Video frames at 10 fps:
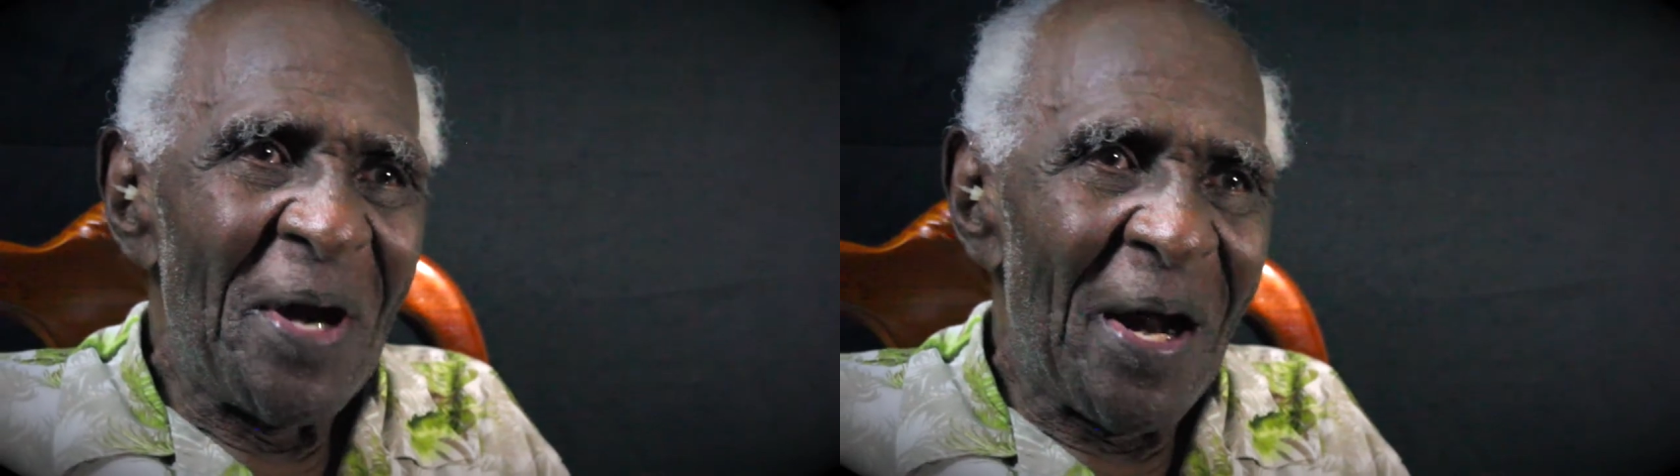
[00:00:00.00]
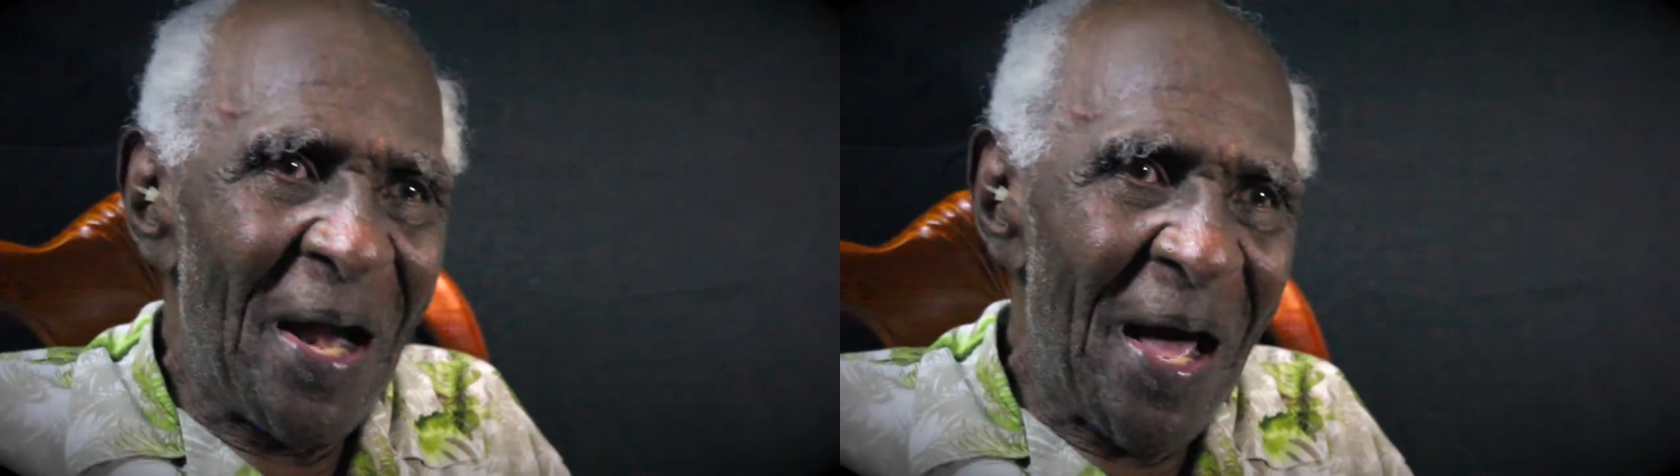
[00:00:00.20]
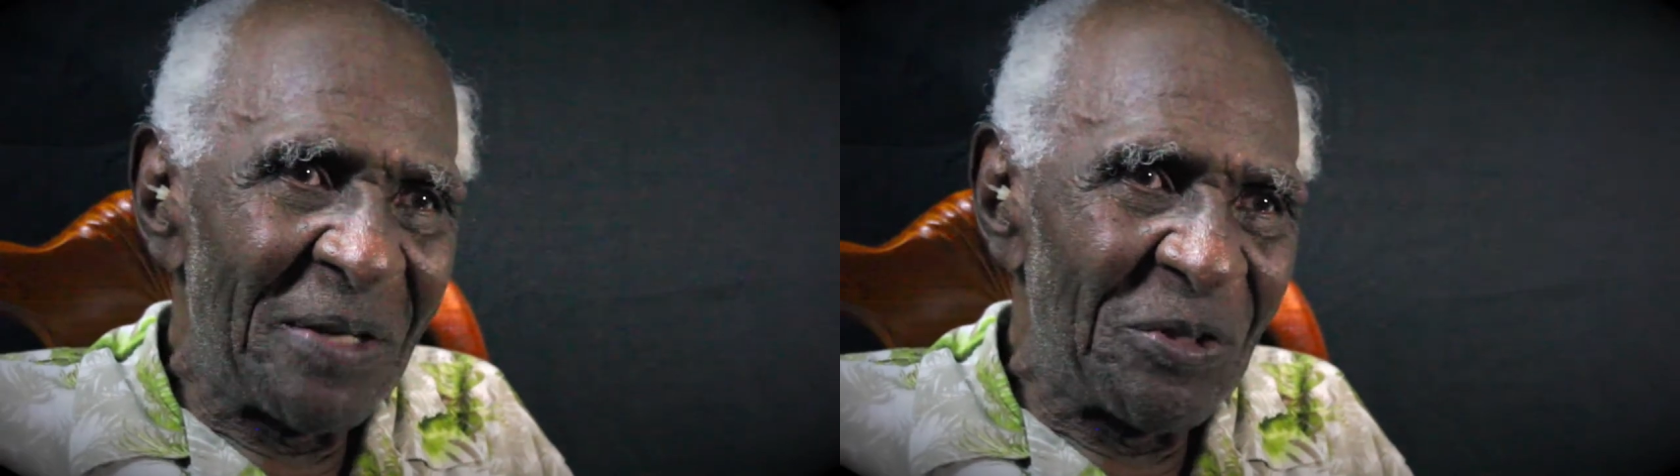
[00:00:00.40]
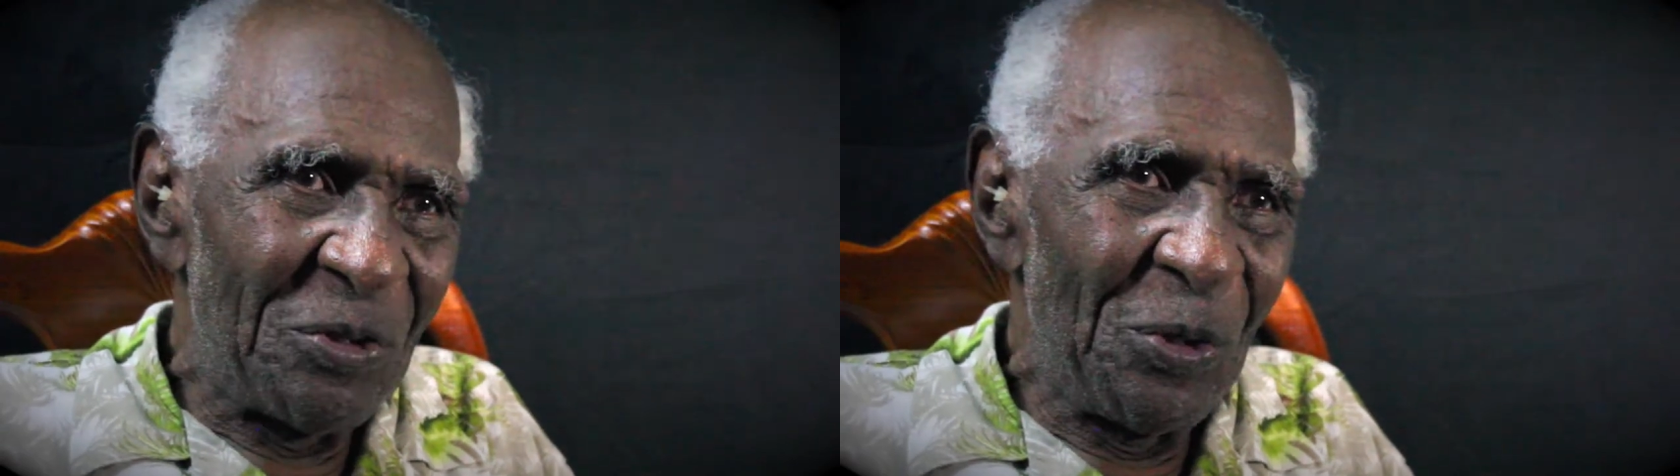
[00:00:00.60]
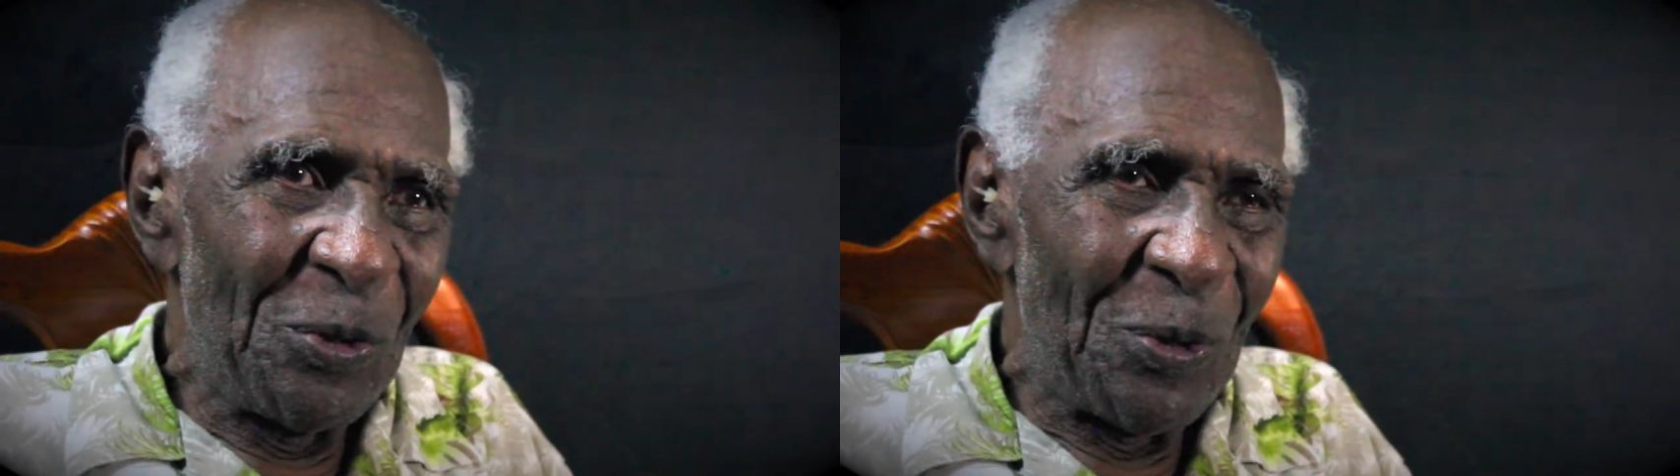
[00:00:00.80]
not allowed to
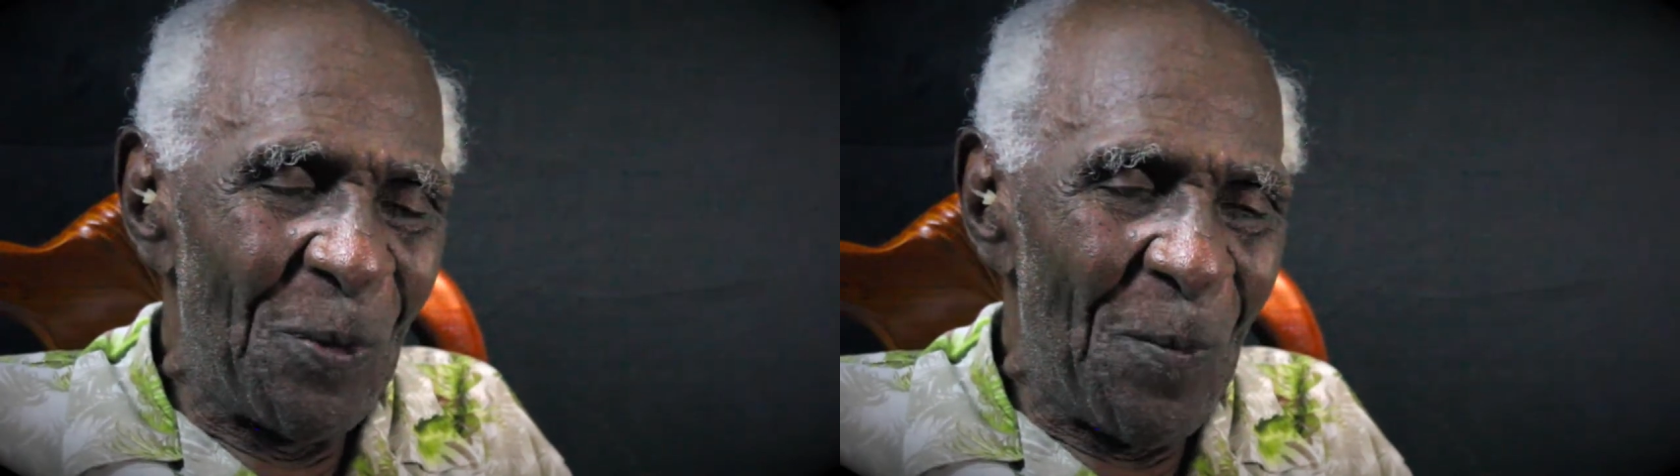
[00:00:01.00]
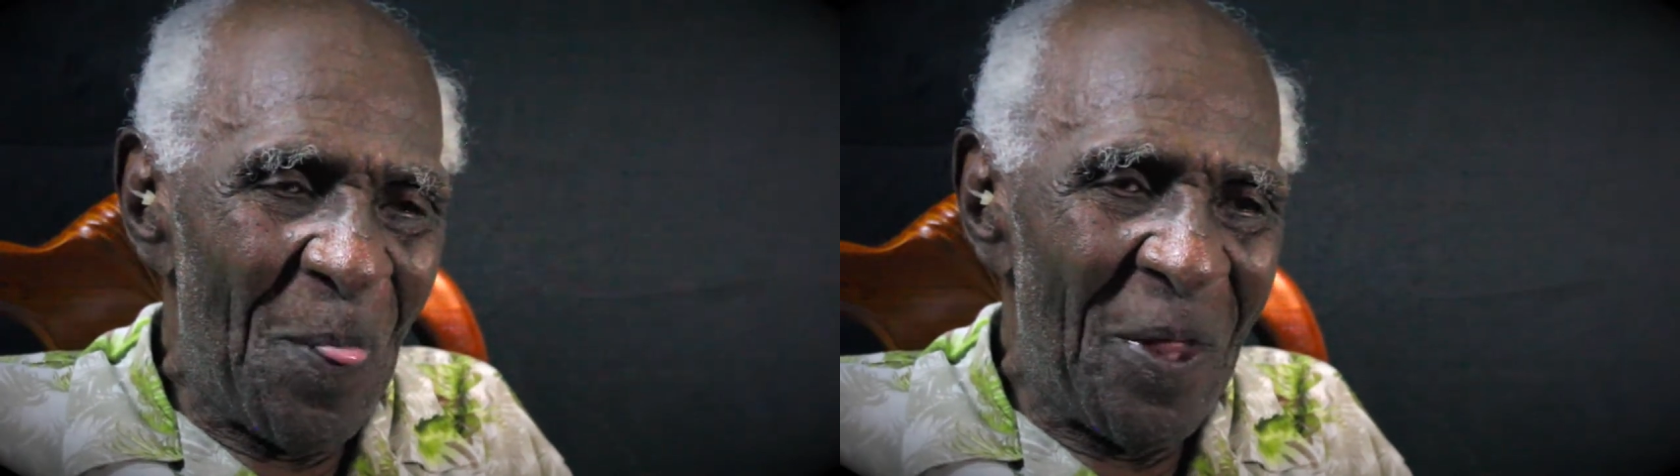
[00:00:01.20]
use it.